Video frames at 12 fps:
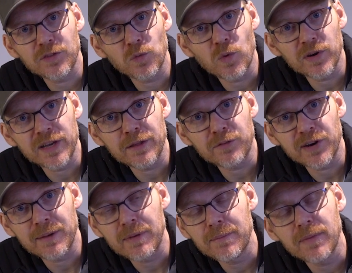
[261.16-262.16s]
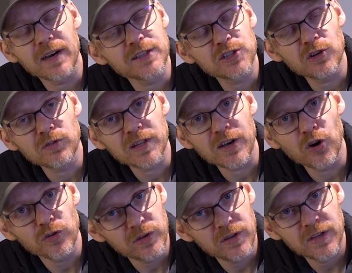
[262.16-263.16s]
out the 183mm. I sold that
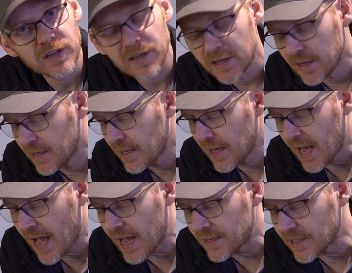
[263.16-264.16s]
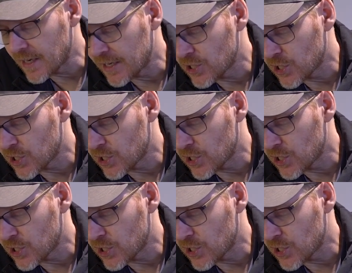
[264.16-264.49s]
on and I